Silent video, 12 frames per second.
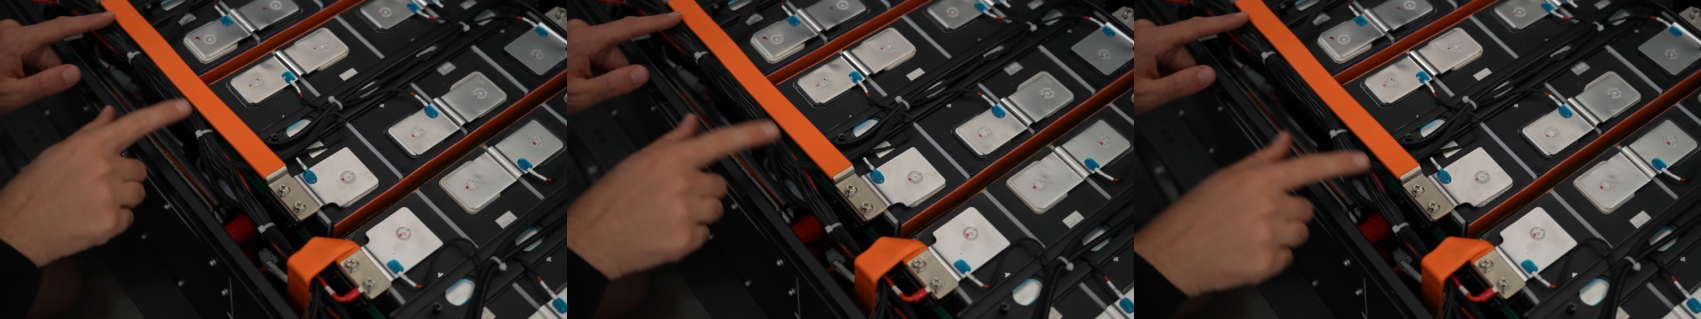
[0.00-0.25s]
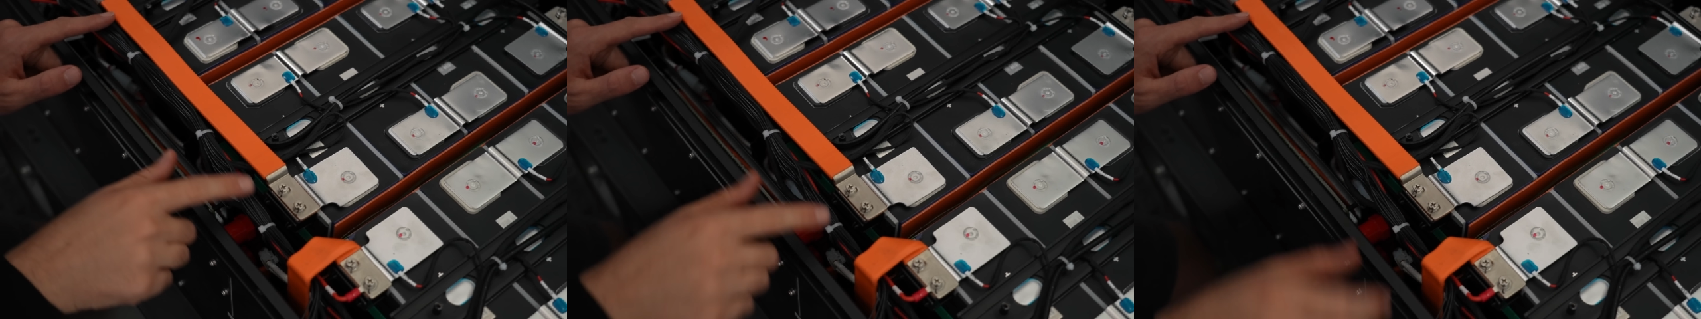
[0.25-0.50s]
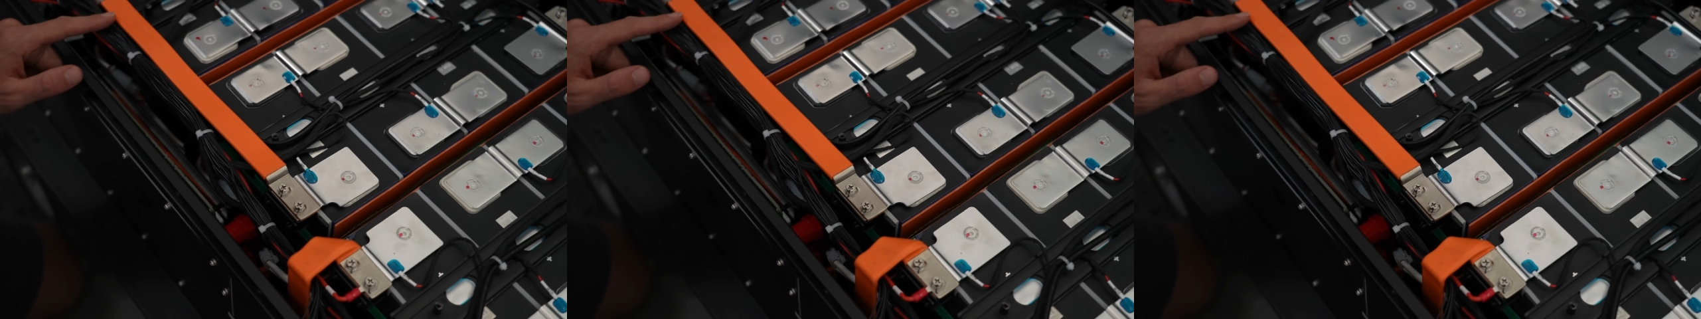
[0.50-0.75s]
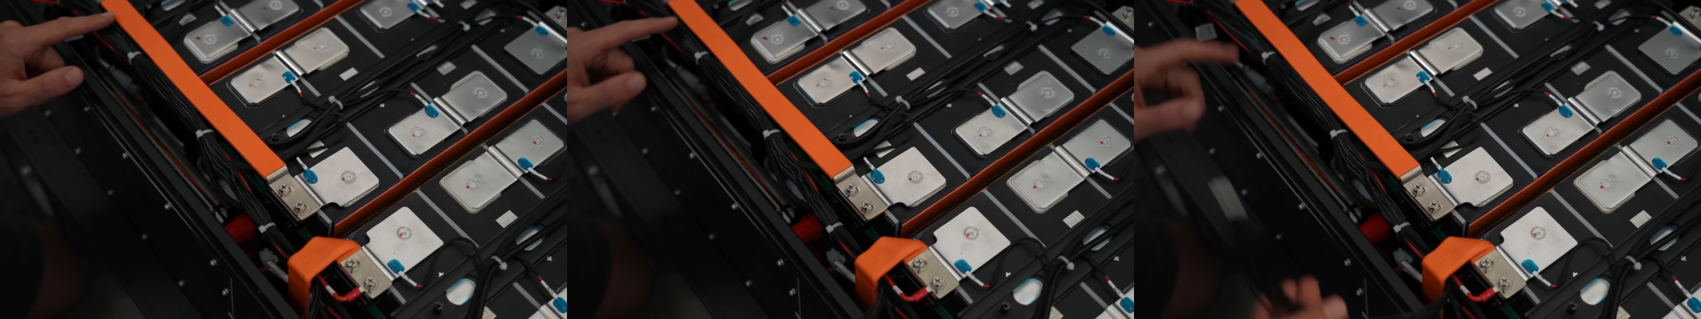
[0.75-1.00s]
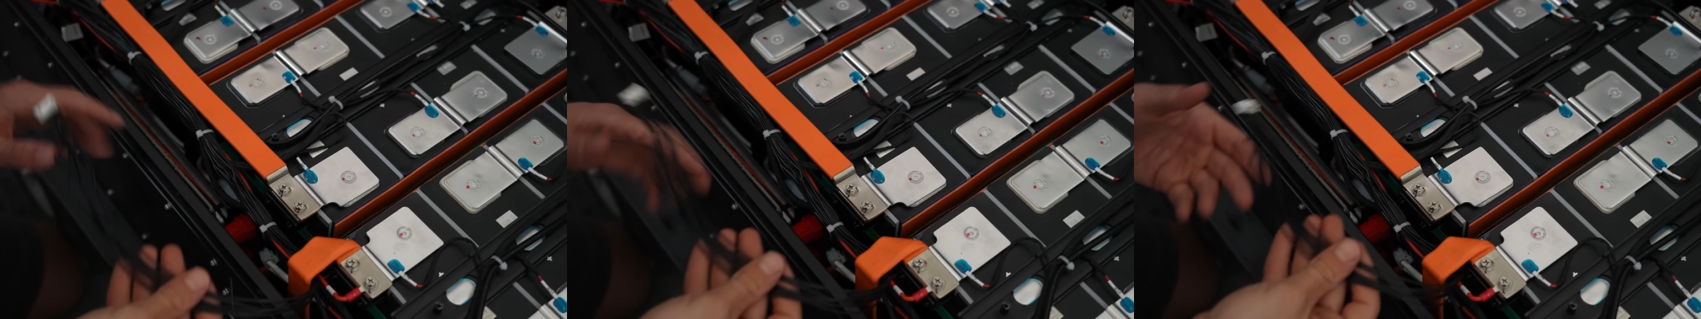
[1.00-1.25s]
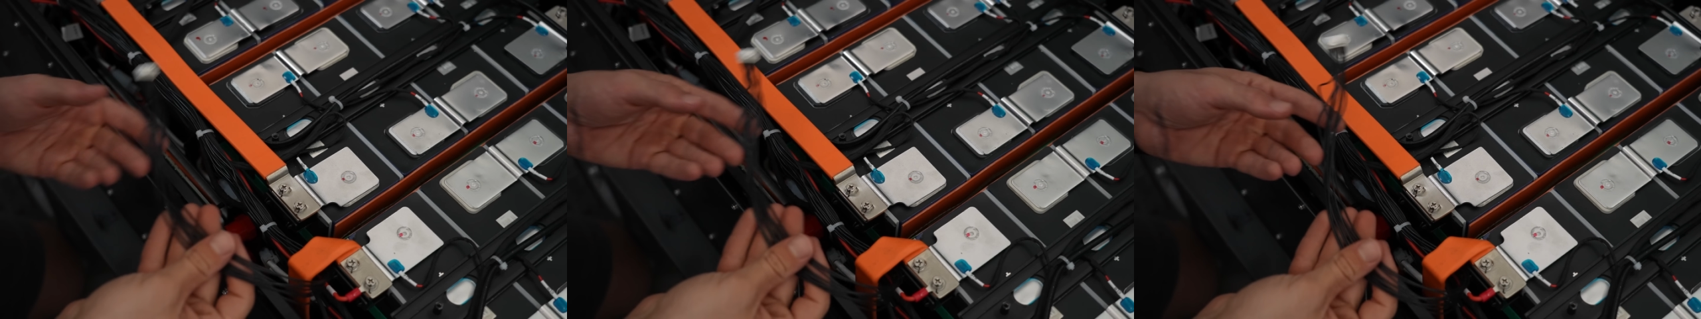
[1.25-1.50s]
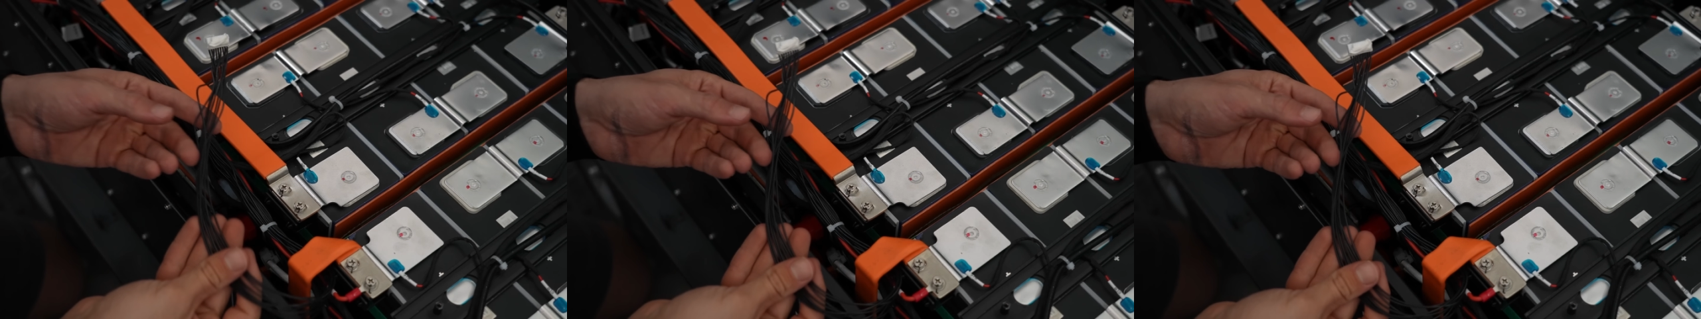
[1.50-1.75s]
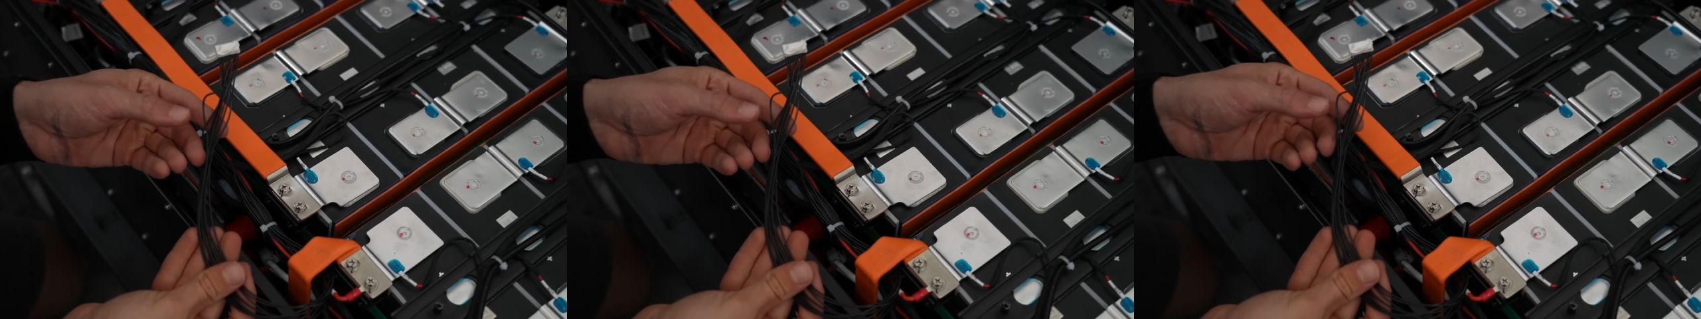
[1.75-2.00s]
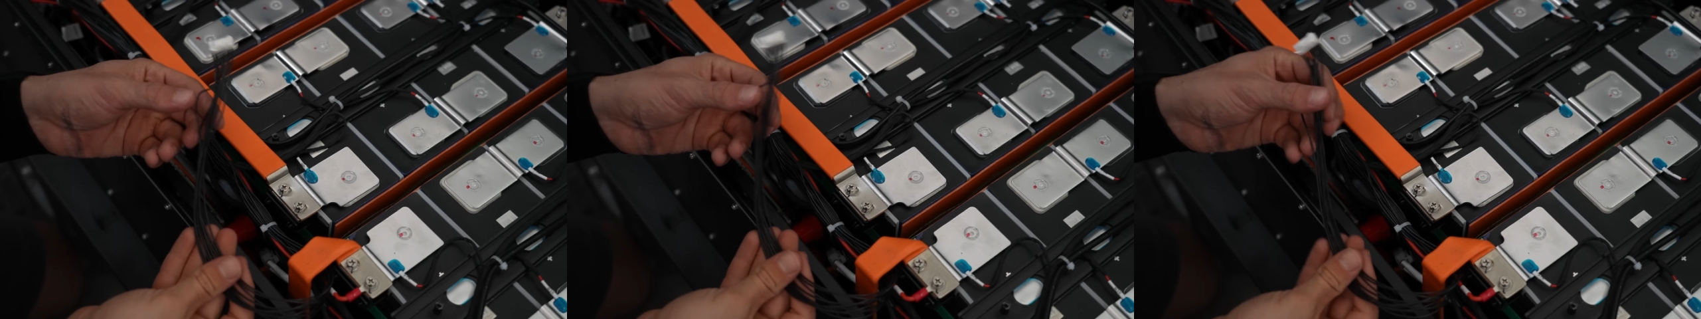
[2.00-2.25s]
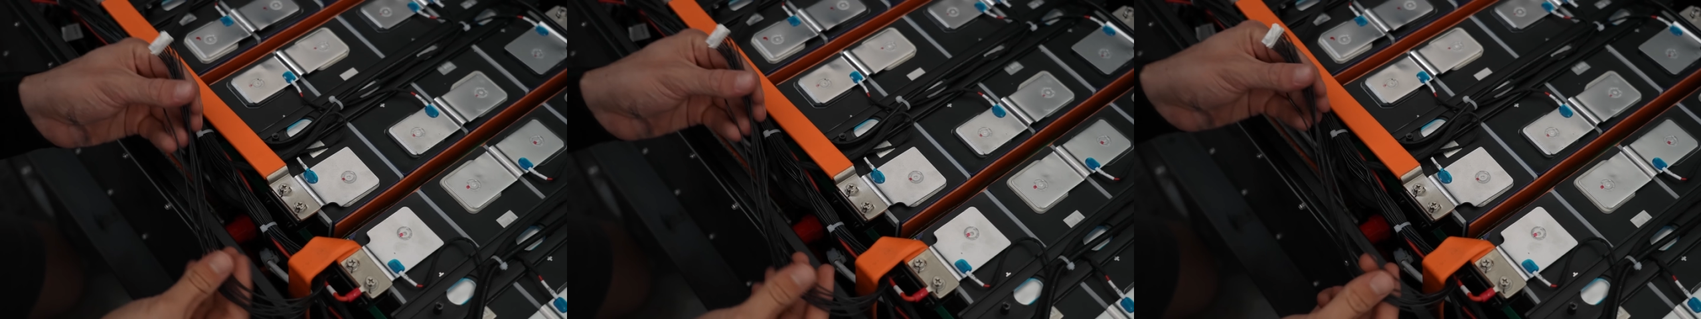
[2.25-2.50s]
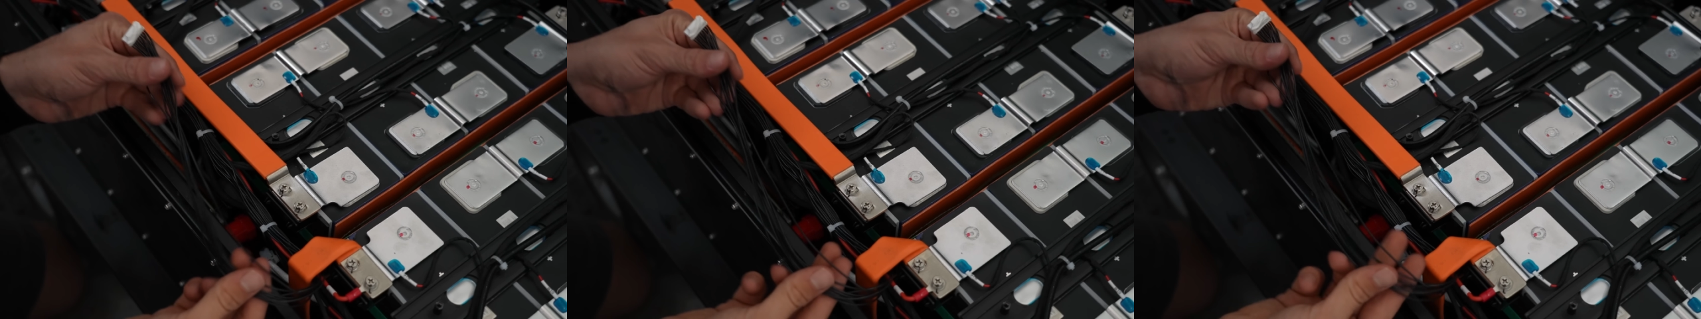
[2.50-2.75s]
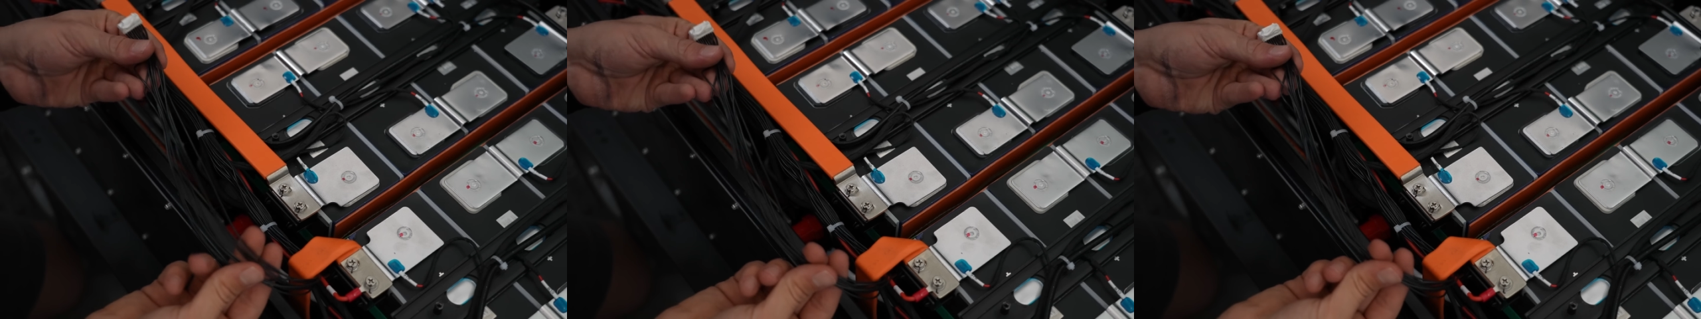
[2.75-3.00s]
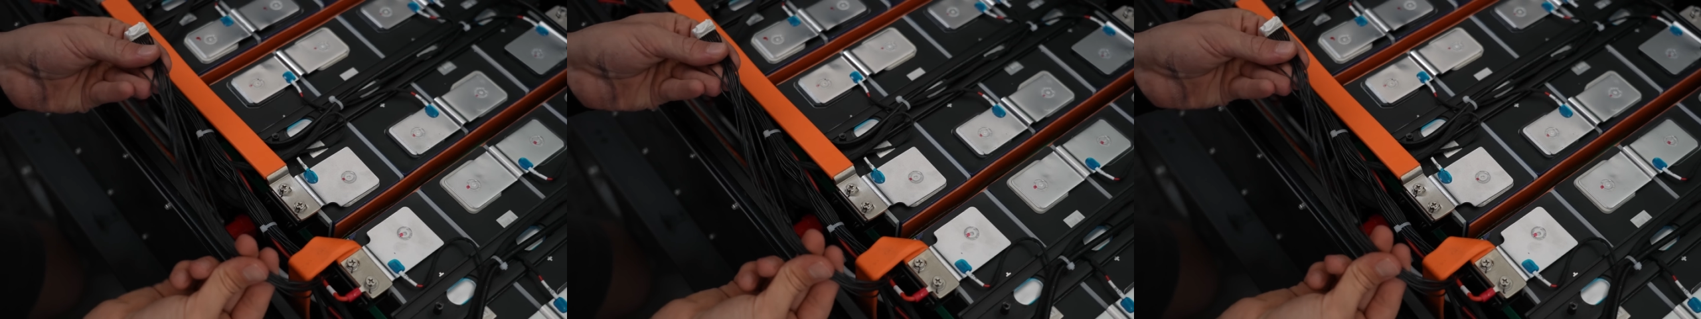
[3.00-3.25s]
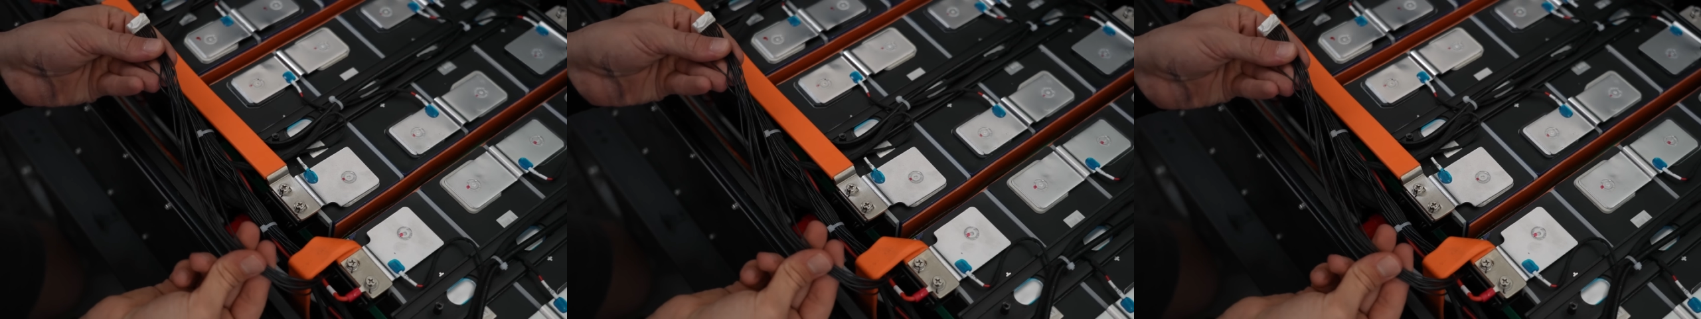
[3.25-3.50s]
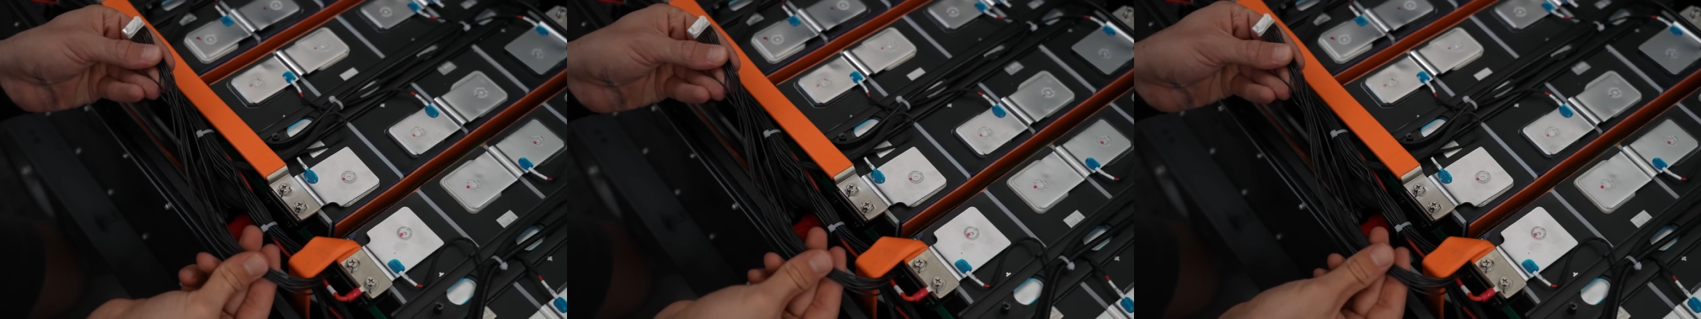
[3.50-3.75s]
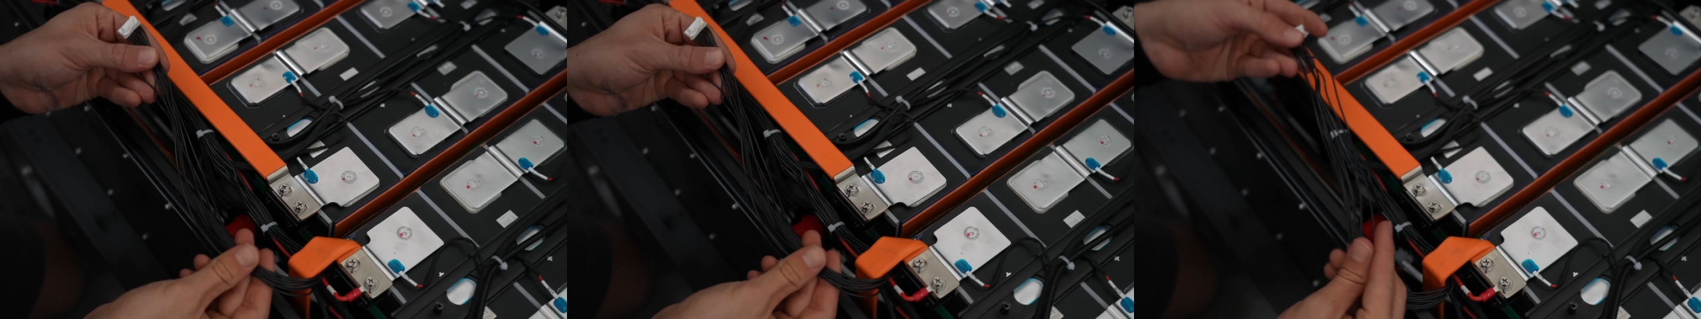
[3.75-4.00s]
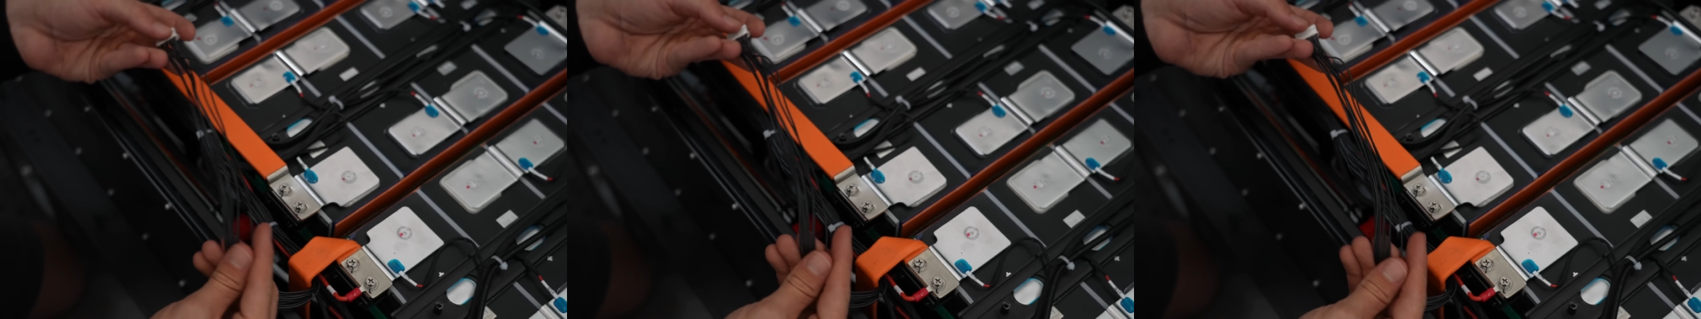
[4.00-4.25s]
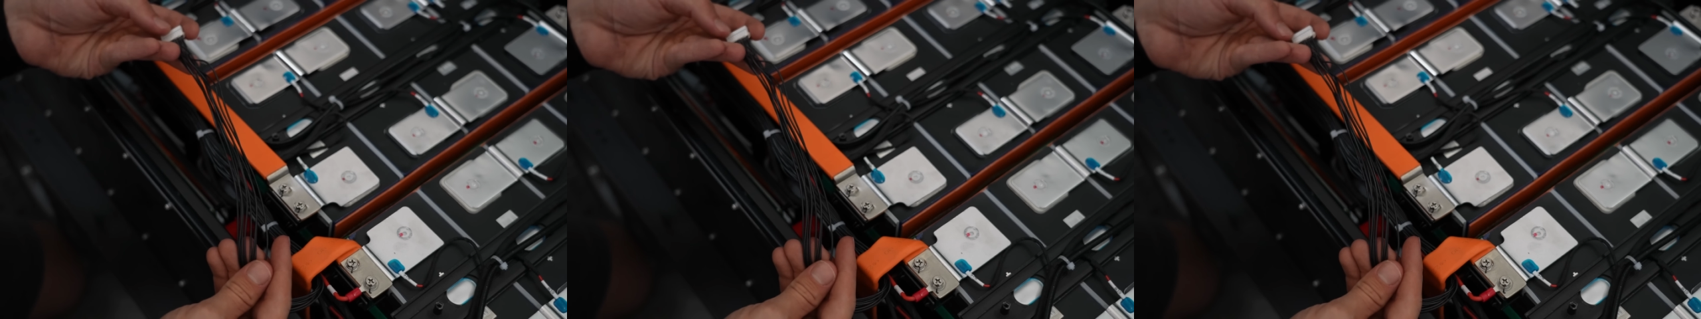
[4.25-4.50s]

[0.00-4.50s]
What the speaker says: [unreadable: no face in view]